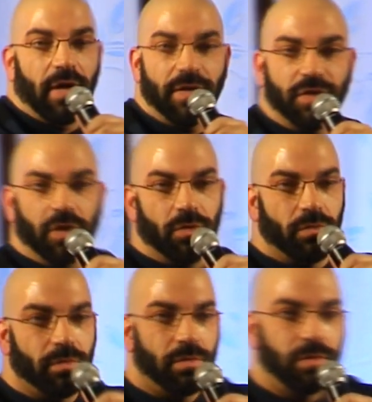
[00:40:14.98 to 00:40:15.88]
in
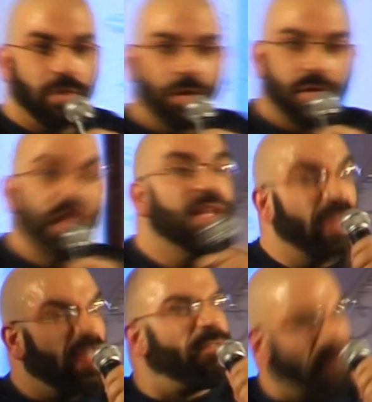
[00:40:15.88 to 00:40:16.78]
Toronto.
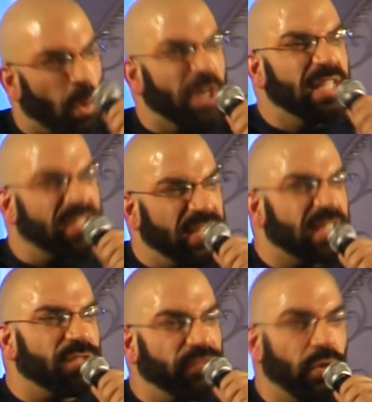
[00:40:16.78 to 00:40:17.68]
They live on the
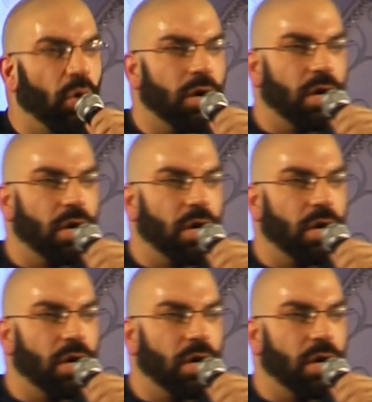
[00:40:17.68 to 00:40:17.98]
46th